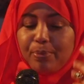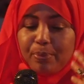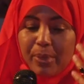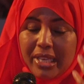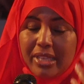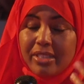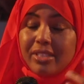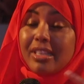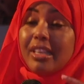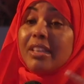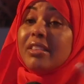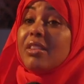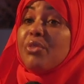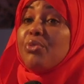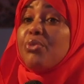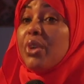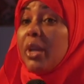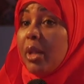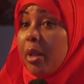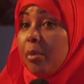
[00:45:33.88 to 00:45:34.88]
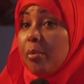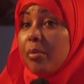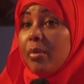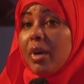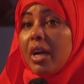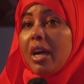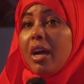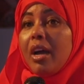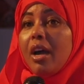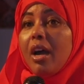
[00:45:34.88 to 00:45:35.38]
piece is a film.
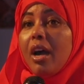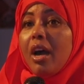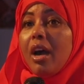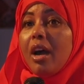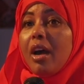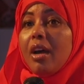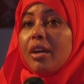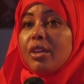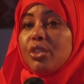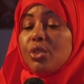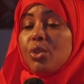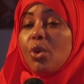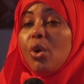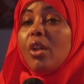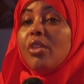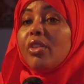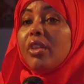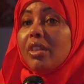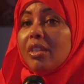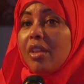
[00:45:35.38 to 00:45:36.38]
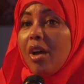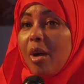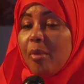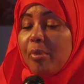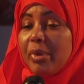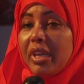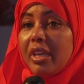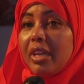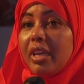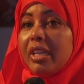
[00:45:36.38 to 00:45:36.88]
It's called The
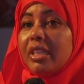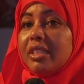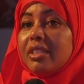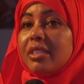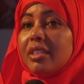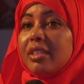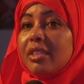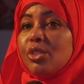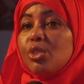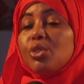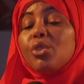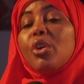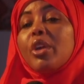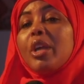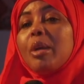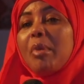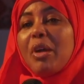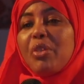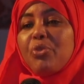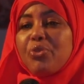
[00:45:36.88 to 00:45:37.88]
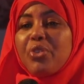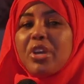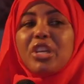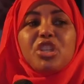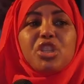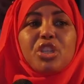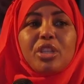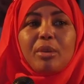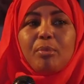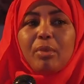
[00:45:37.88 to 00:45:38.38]
Lobby, and it's a story about
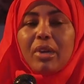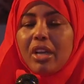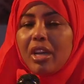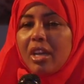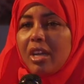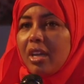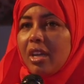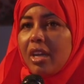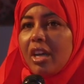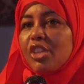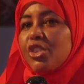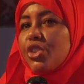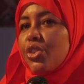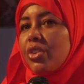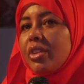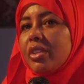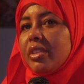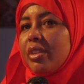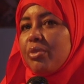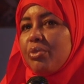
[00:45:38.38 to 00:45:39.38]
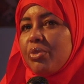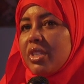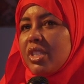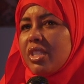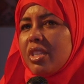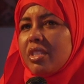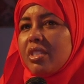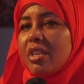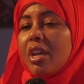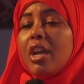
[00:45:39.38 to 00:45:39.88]
friendship and cultural
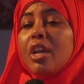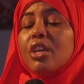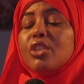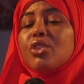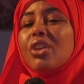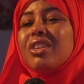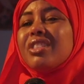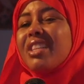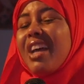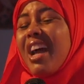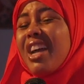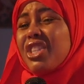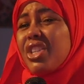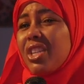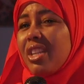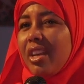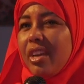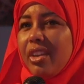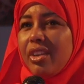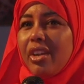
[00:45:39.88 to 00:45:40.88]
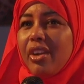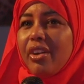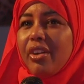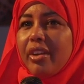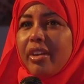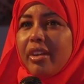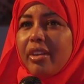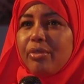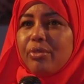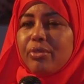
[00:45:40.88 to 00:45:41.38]
differences. So it's actually a
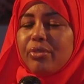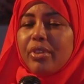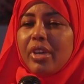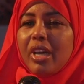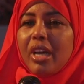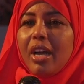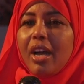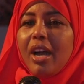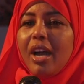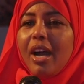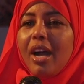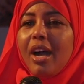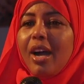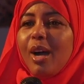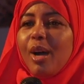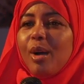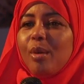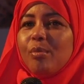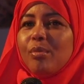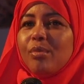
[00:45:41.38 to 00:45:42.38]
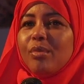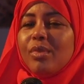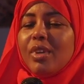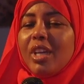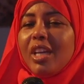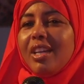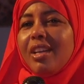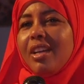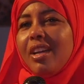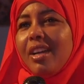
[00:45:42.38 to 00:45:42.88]
narrative.
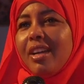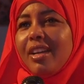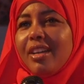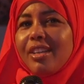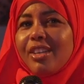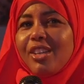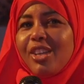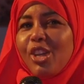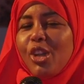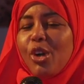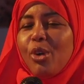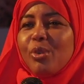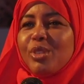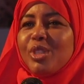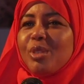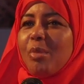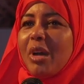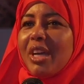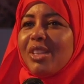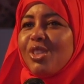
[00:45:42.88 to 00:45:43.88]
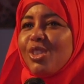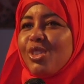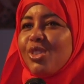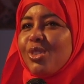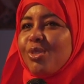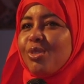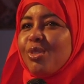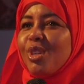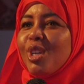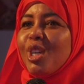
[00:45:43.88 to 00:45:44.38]
It's about
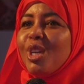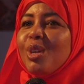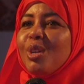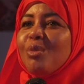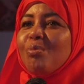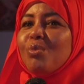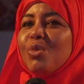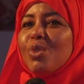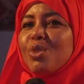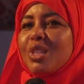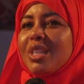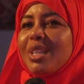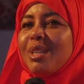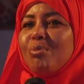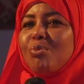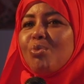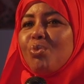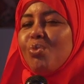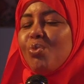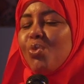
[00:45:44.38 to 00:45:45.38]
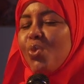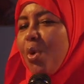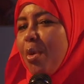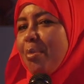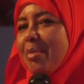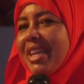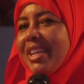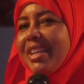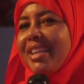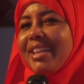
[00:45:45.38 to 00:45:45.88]
this Muslim
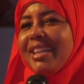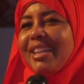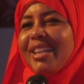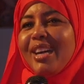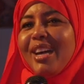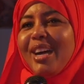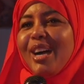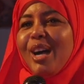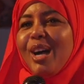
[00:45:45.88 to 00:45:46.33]
woman